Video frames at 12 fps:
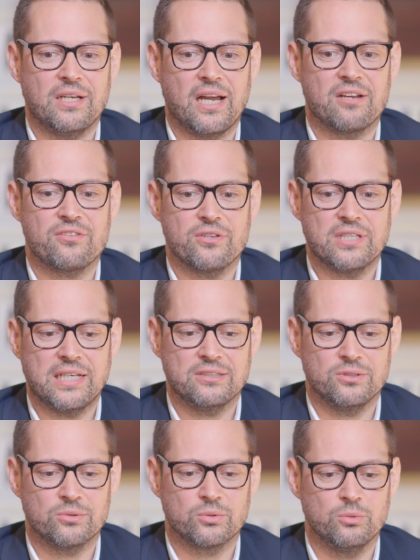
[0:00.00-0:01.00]
after
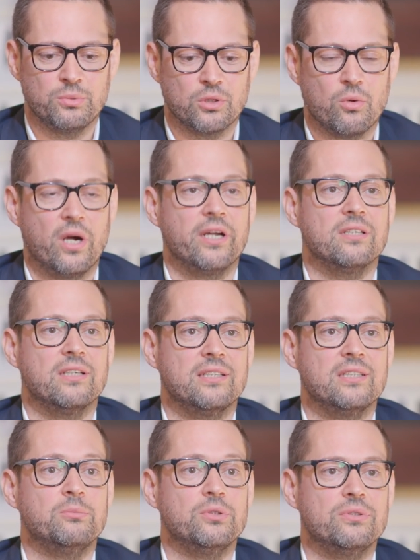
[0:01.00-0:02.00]
that, the group acquired
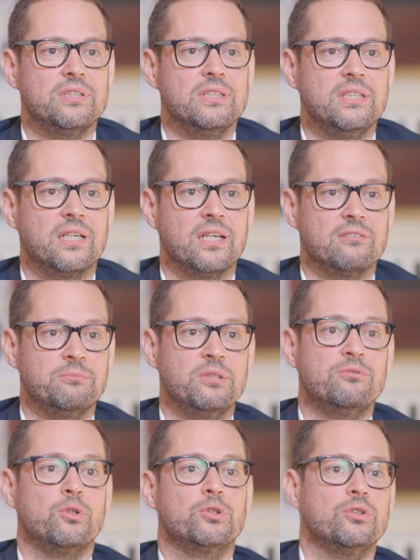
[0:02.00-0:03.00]
IWC, and I've
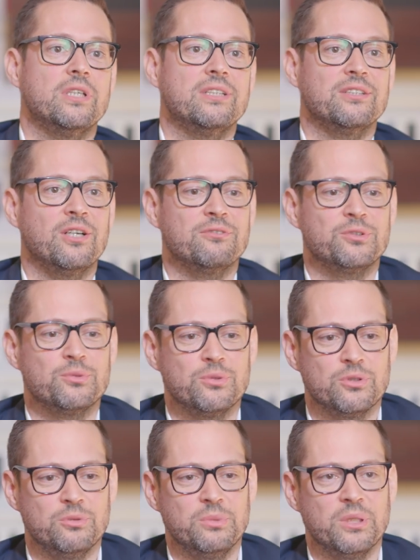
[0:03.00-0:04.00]
been fortunate enough to,
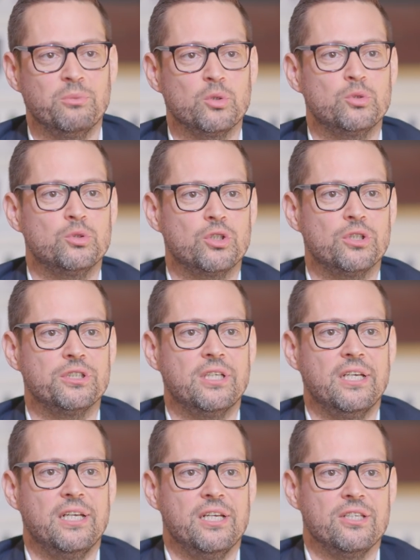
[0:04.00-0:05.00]
to be able to join
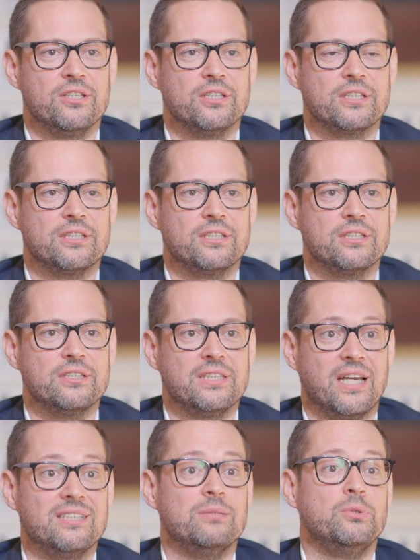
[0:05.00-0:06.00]
the,
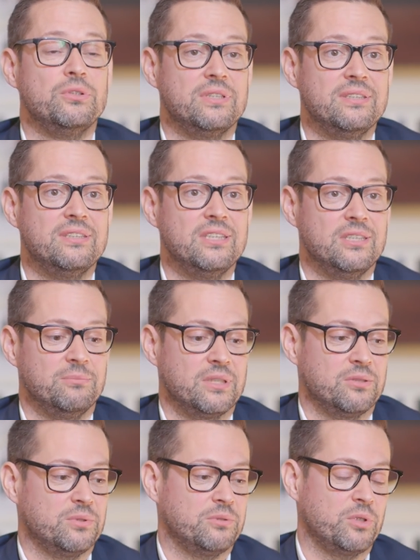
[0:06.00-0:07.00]
the IWC team,
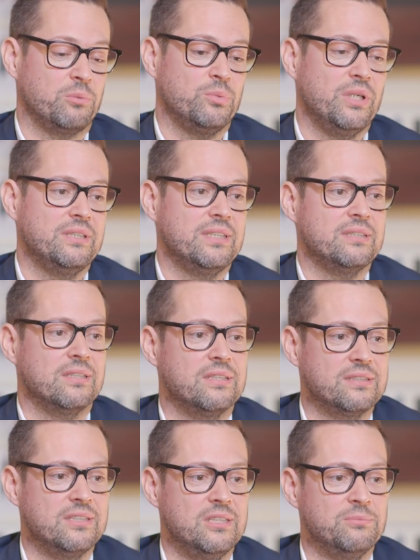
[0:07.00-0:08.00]
and we were building
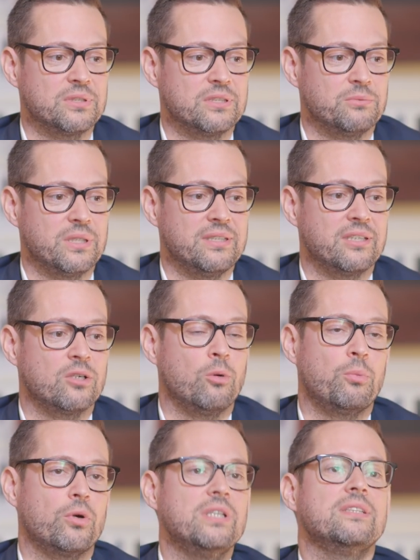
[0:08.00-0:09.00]
the teams when they
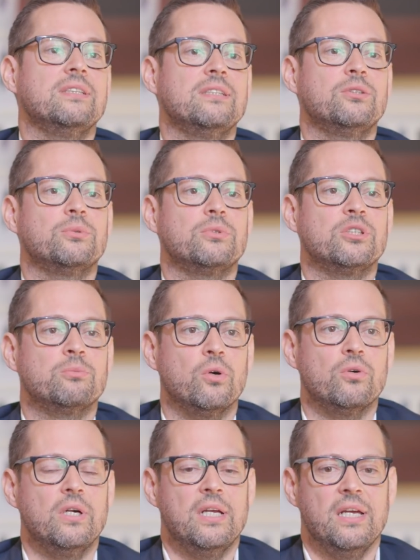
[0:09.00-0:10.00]
incorporated it to
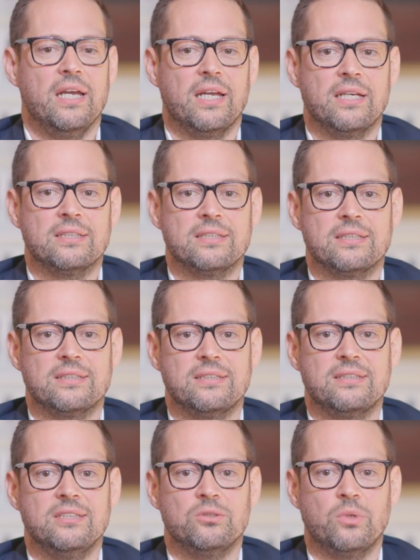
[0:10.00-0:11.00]
Richmond. Mm. And uh,
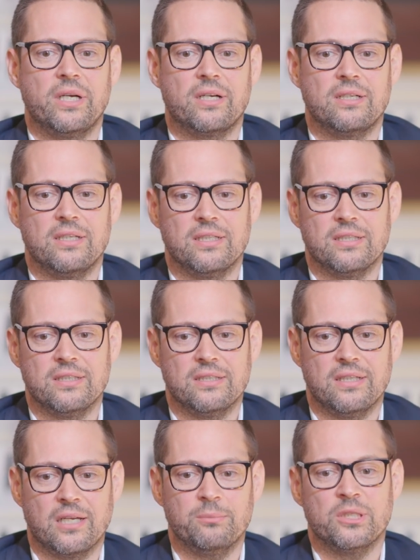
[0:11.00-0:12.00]
this is where
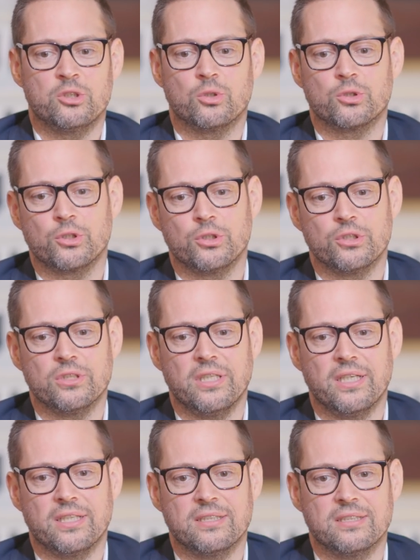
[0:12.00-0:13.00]
uh, I met George Kern
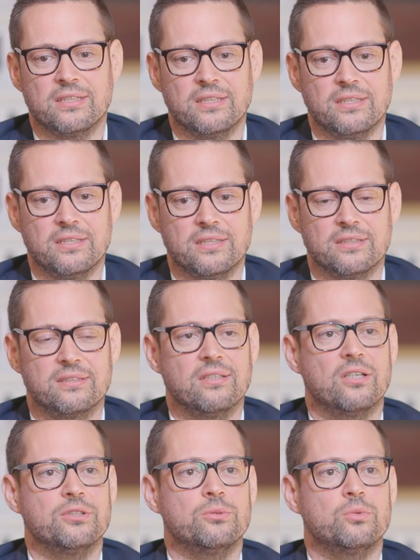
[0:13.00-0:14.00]
and, uh, and
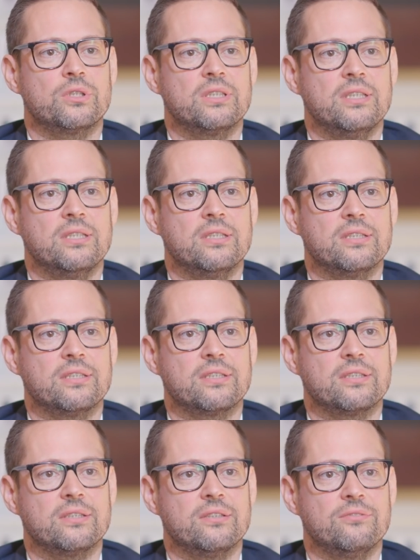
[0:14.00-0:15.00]
started working
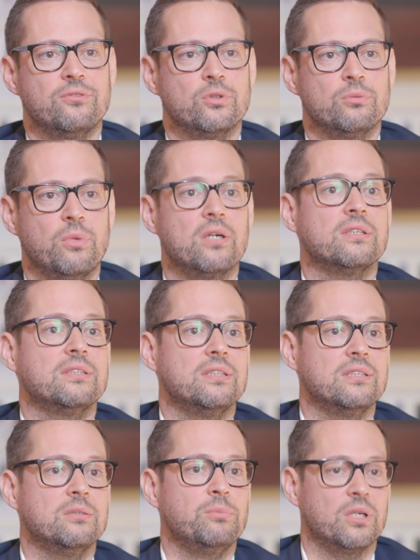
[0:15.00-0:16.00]
uh, for the
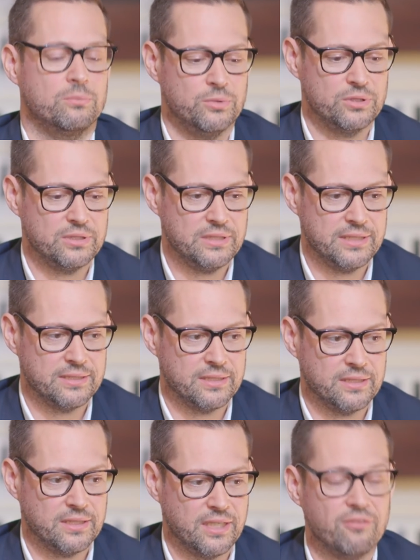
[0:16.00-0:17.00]
marketing department in,
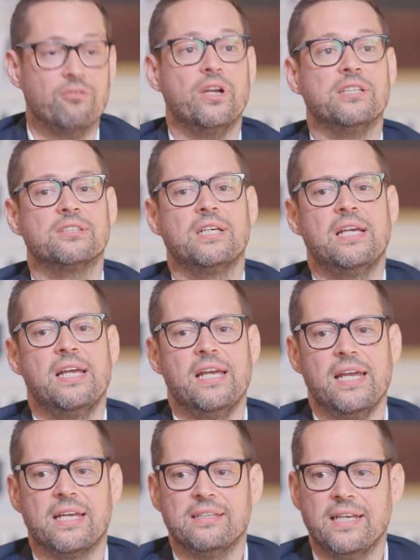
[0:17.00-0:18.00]
uh, in France.
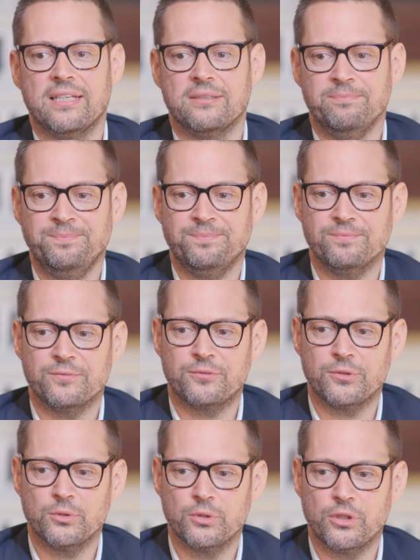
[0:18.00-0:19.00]
And then a
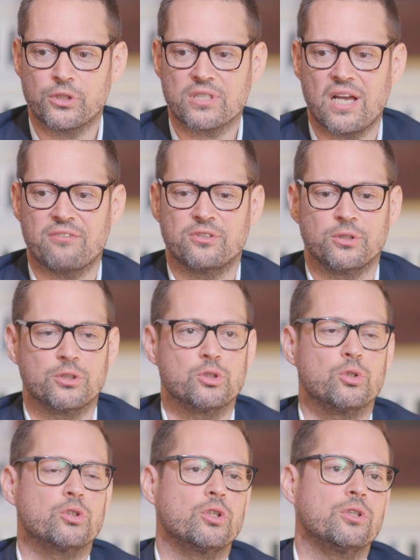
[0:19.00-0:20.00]
few years after,
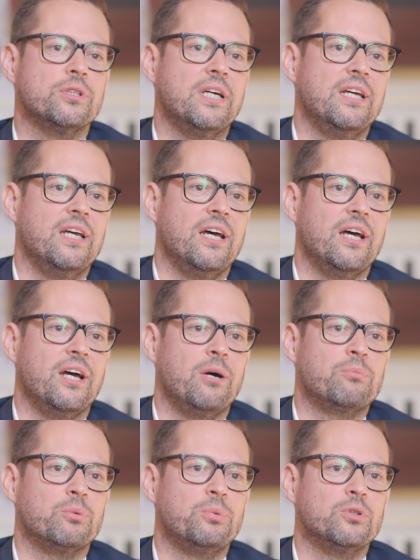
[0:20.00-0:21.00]
George Kern
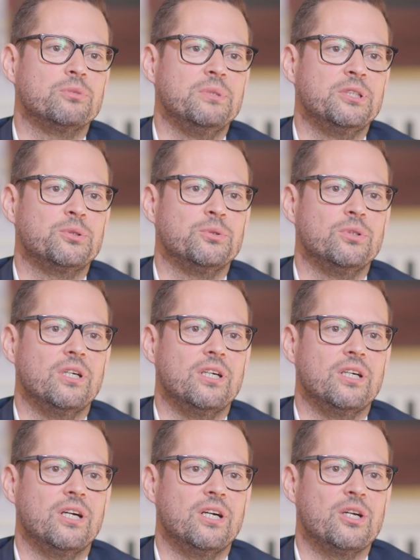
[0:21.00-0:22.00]
uh, proposed me
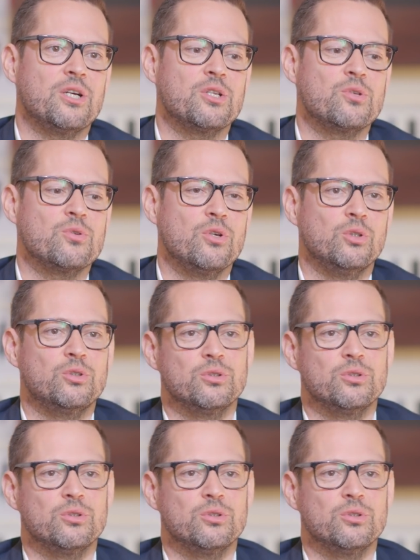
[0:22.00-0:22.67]
to, to go